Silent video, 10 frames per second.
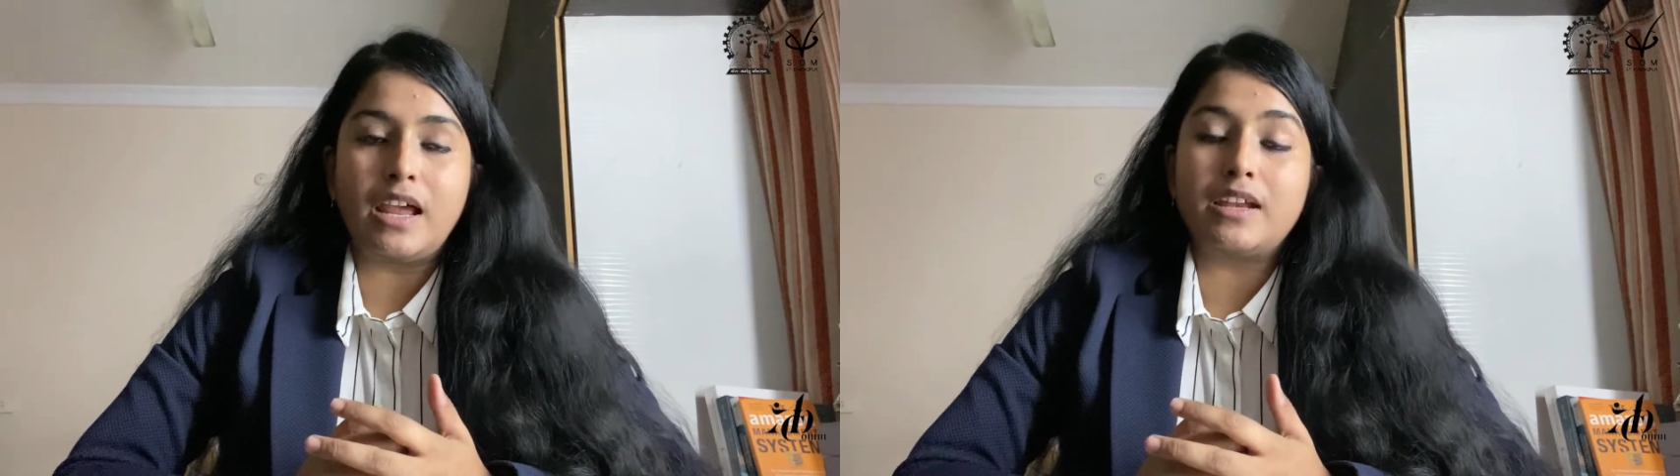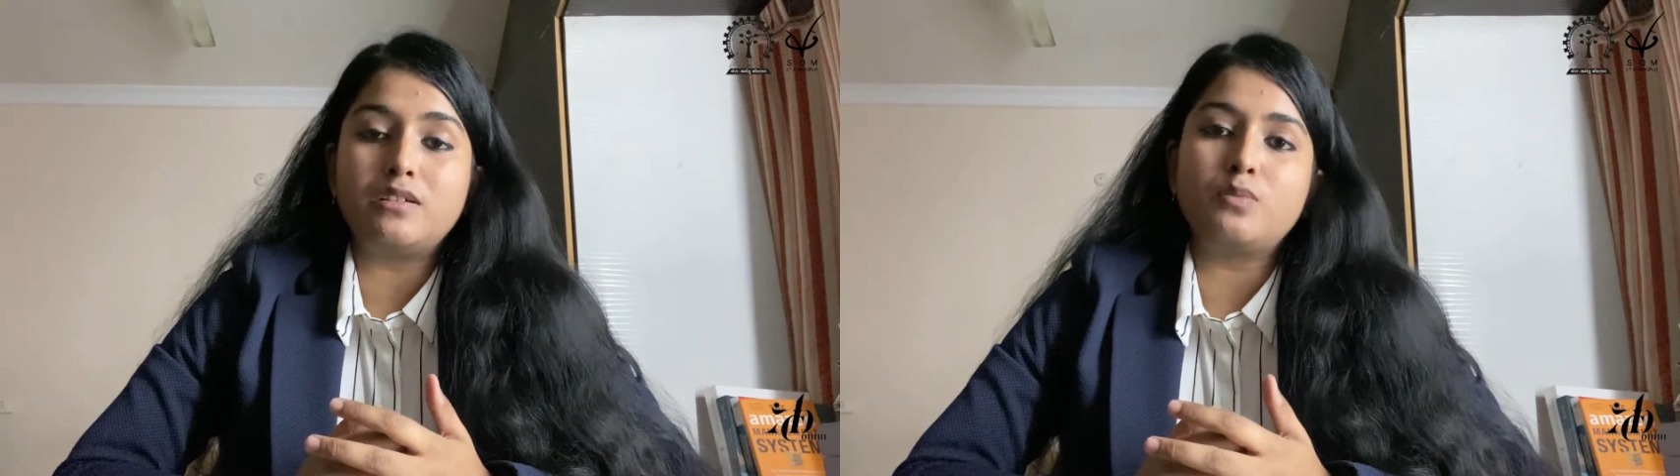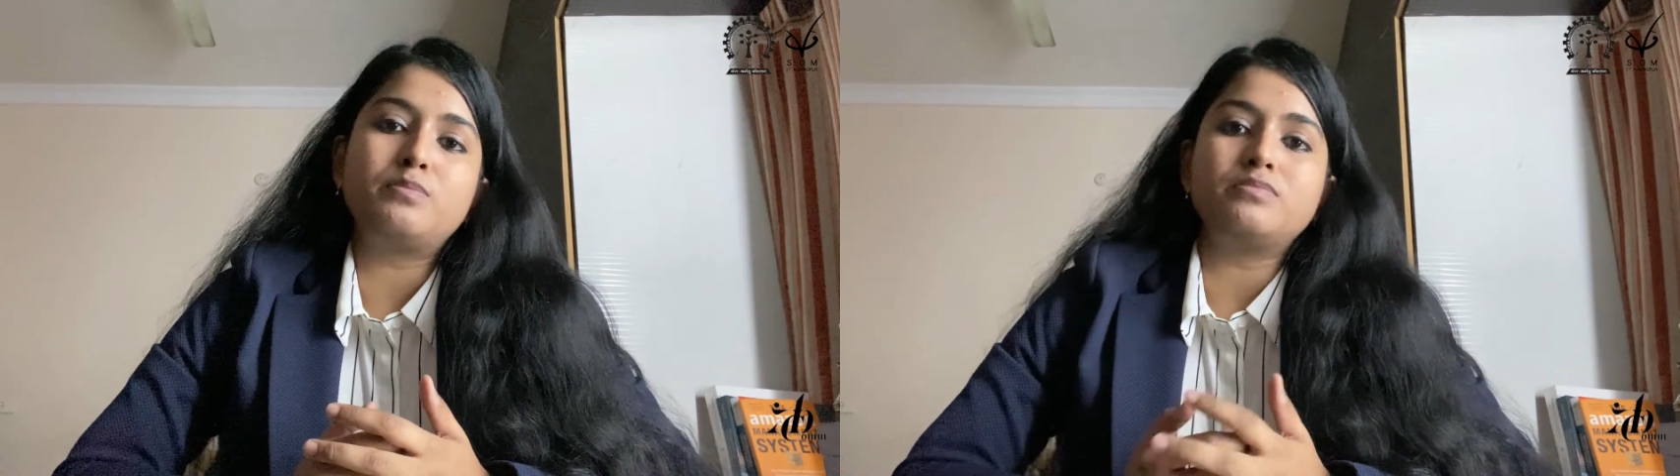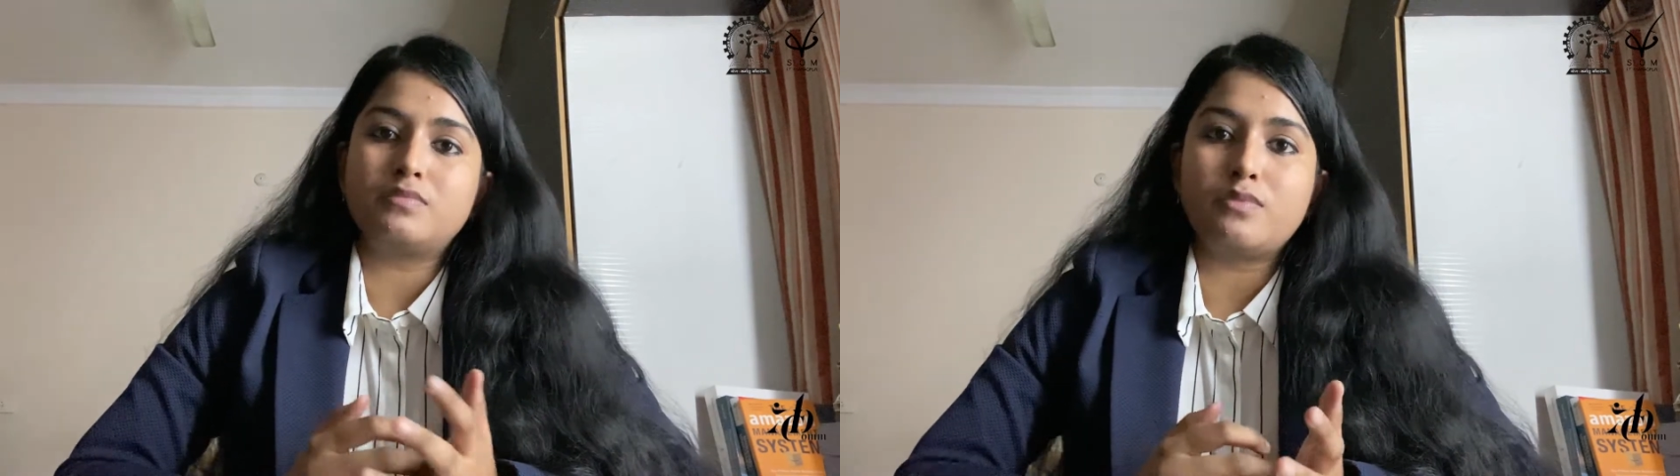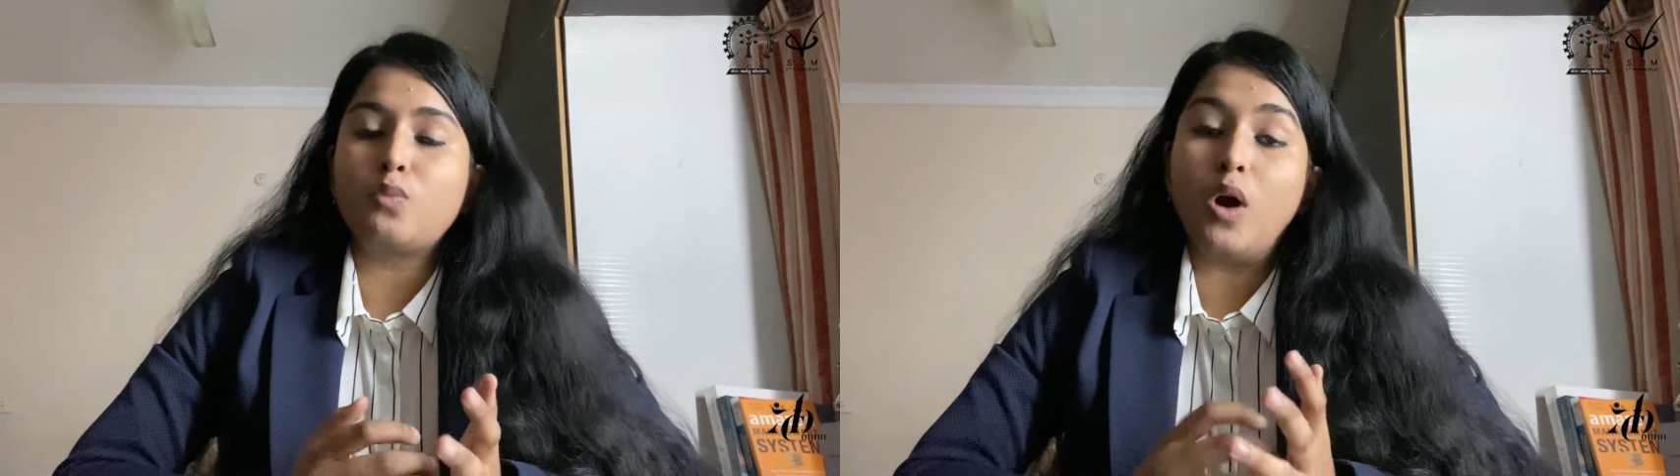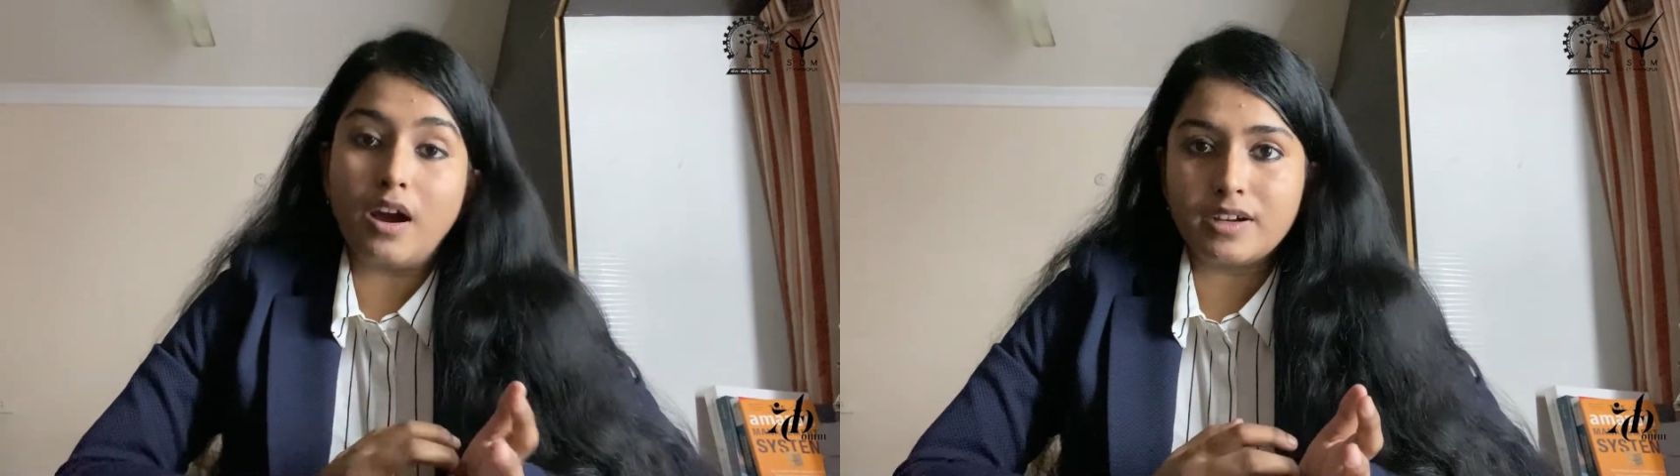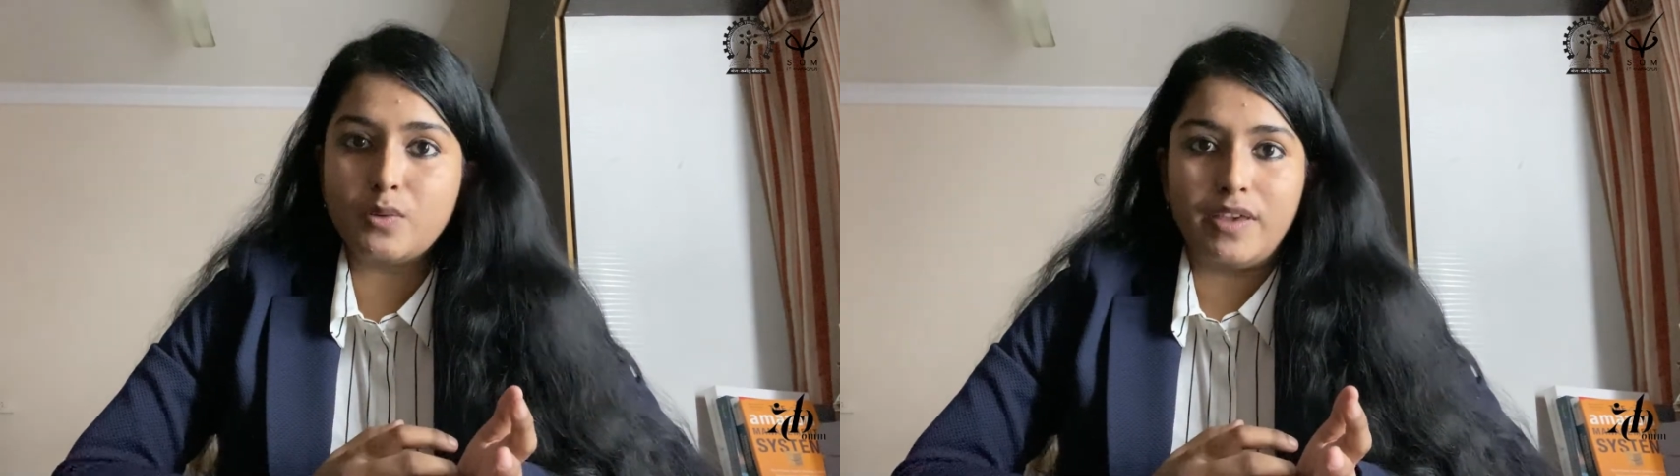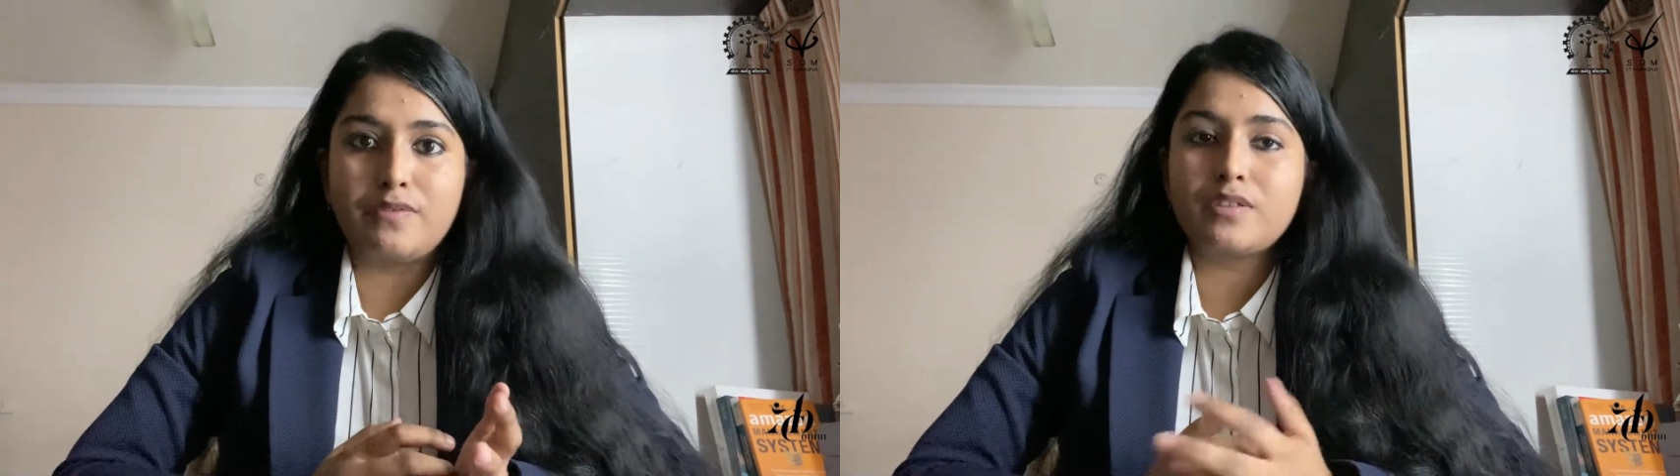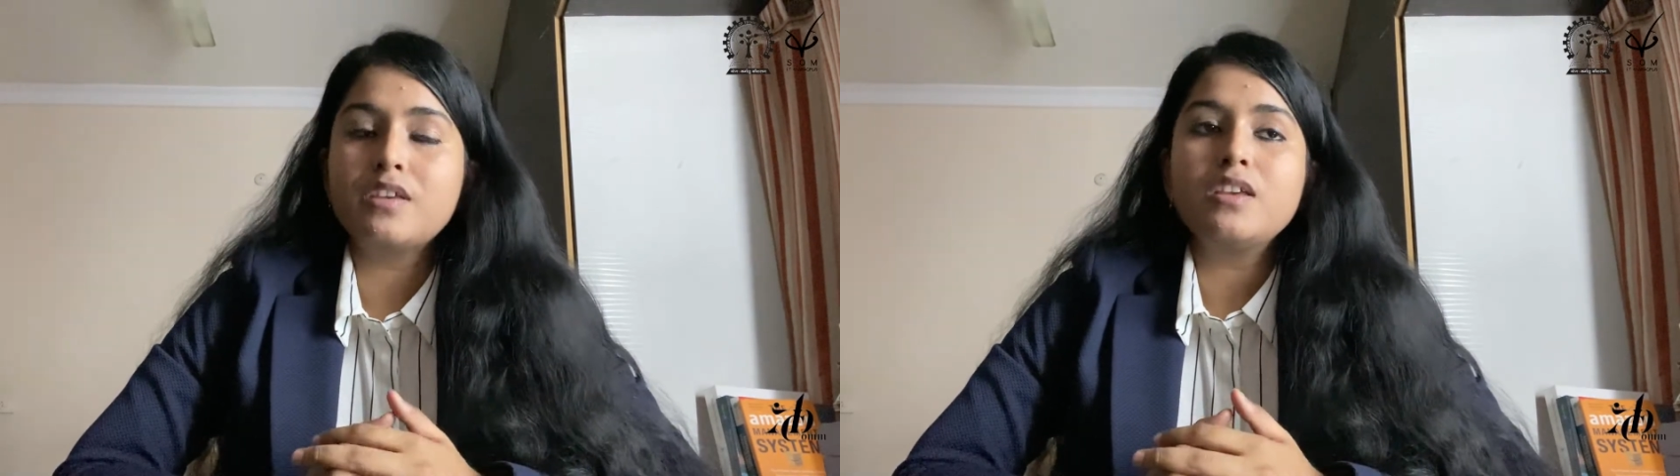I'd worked with.